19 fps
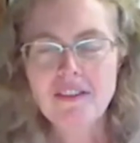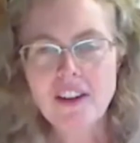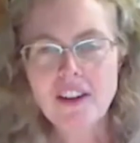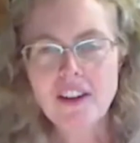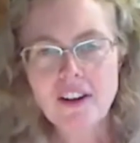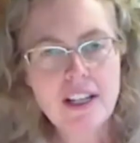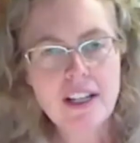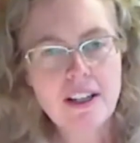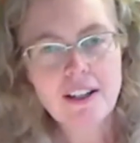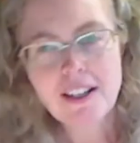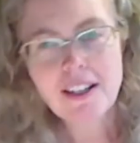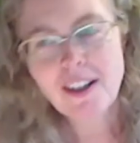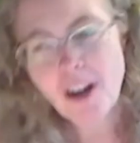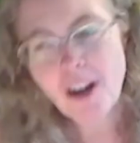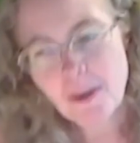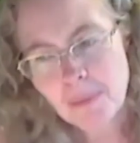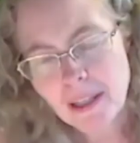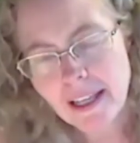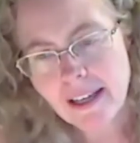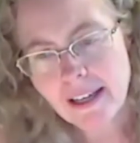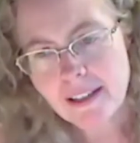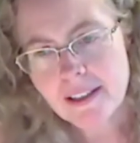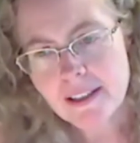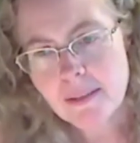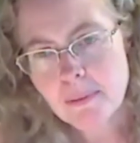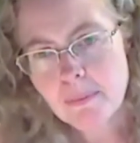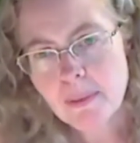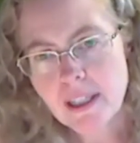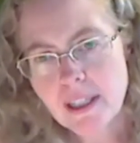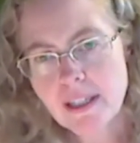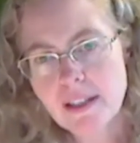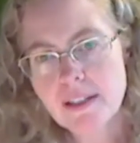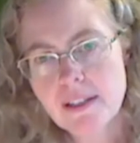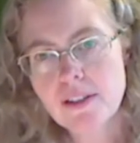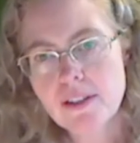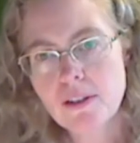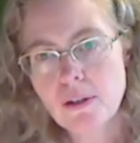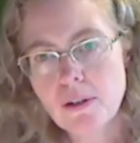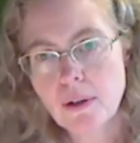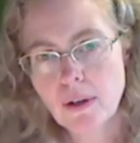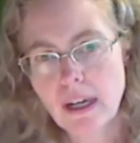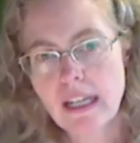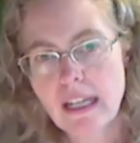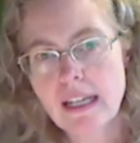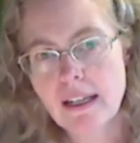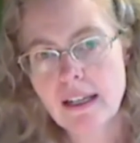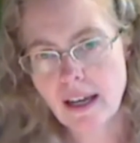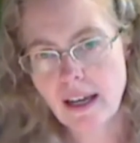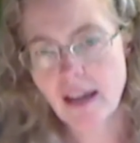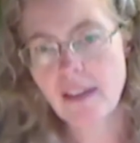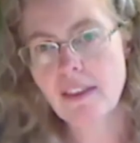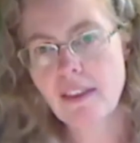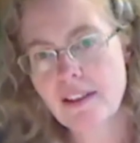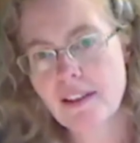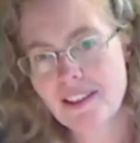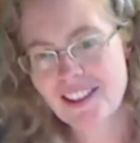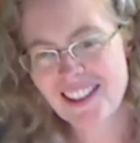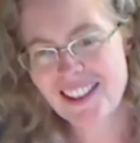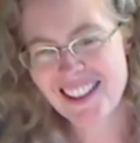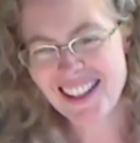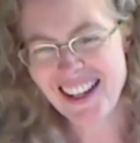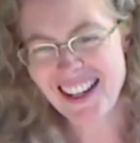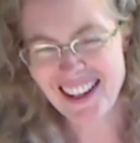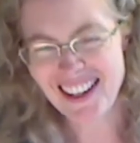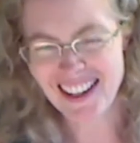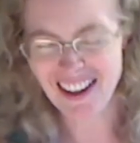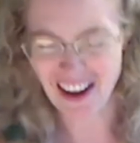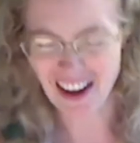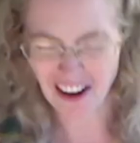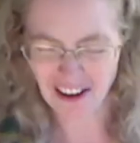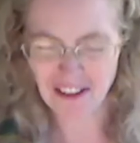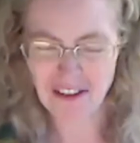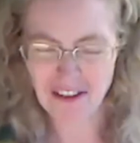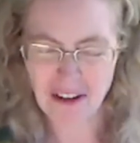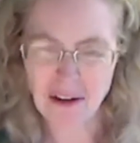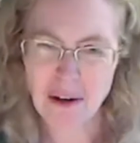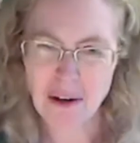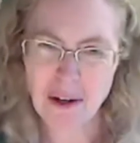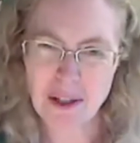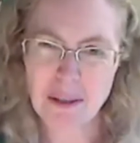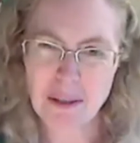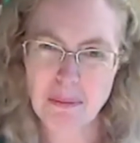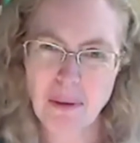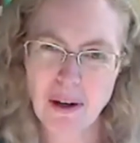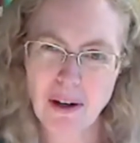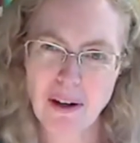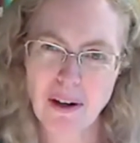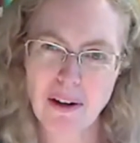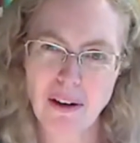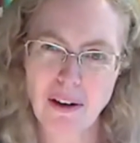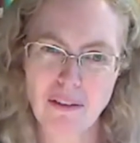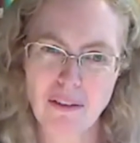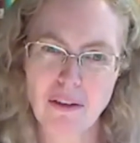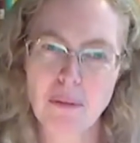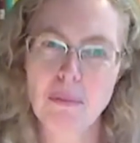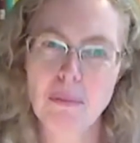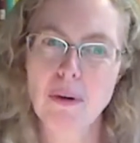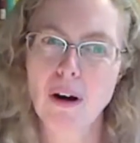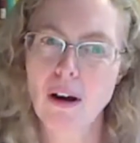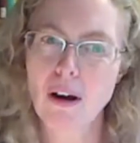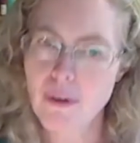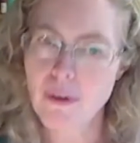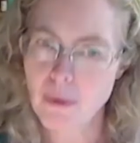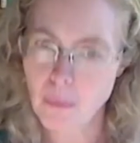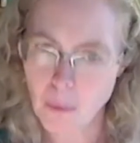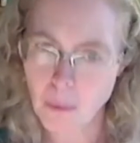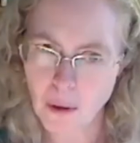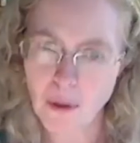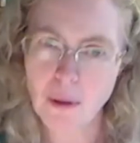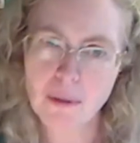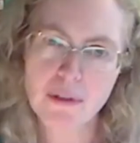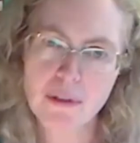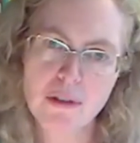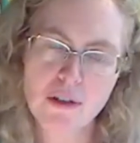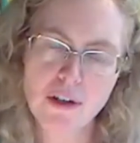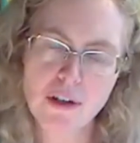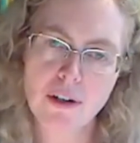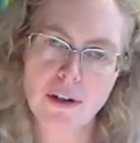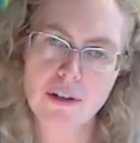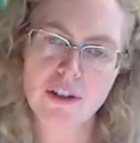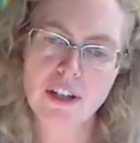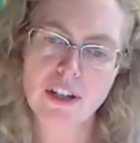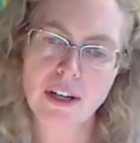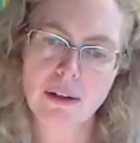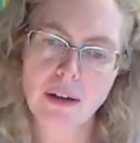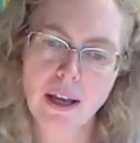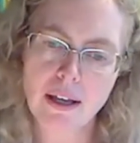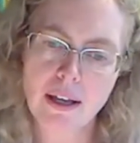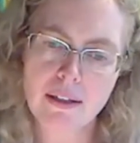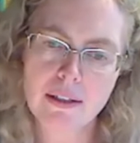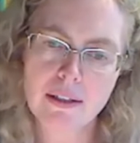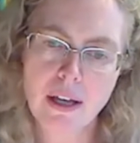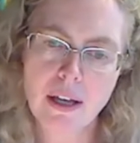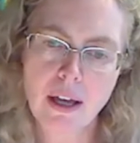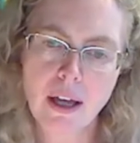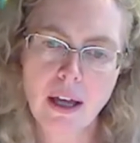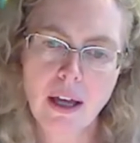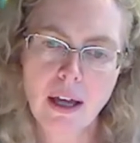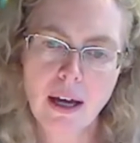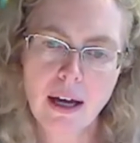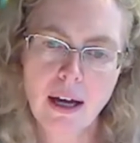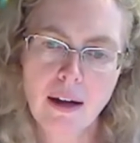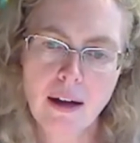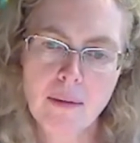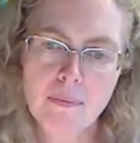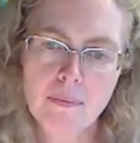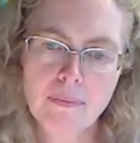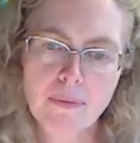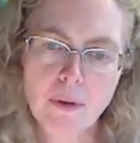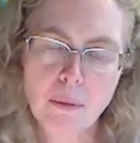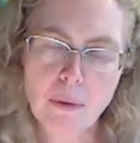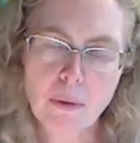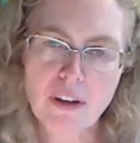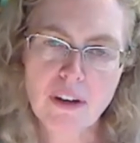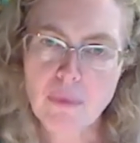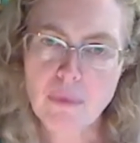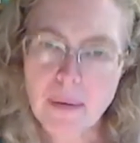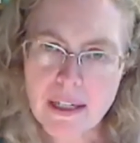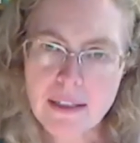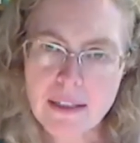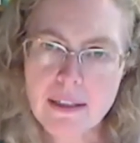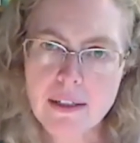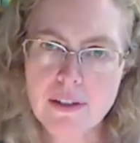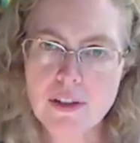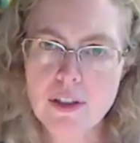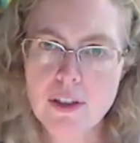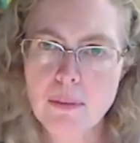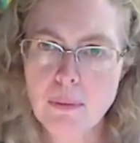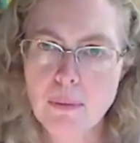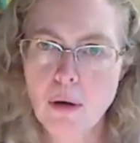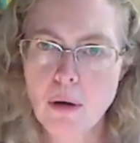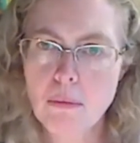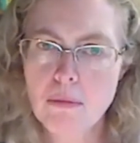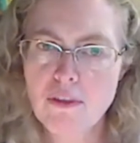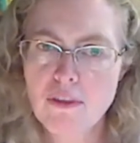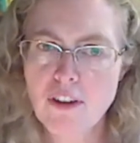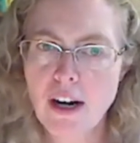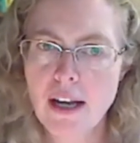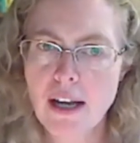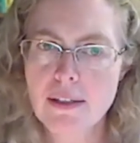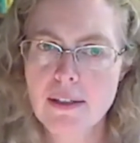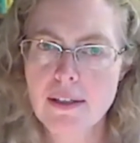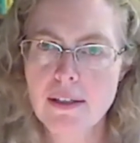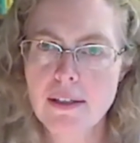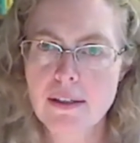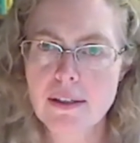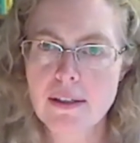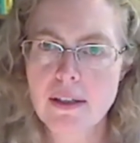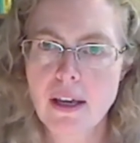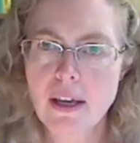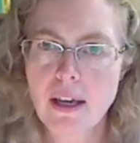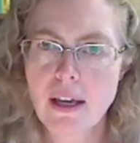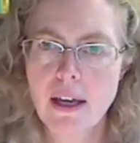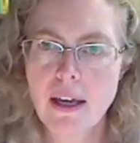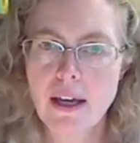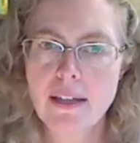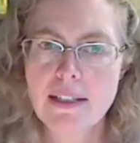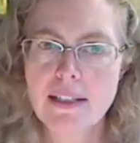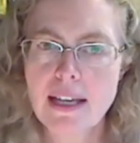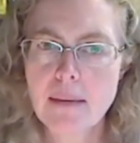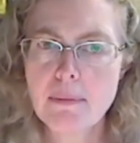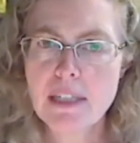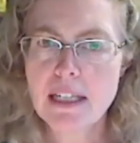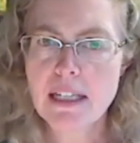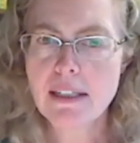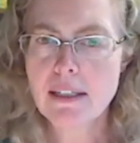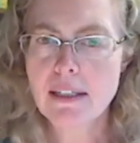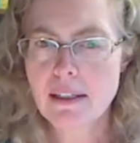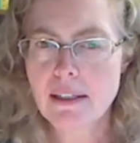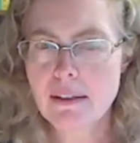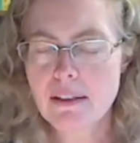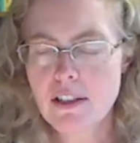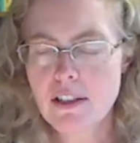very complex because Ukrainian Catholics are, of course, part of a broader world church. And we've witnessed Pope Francis attempting to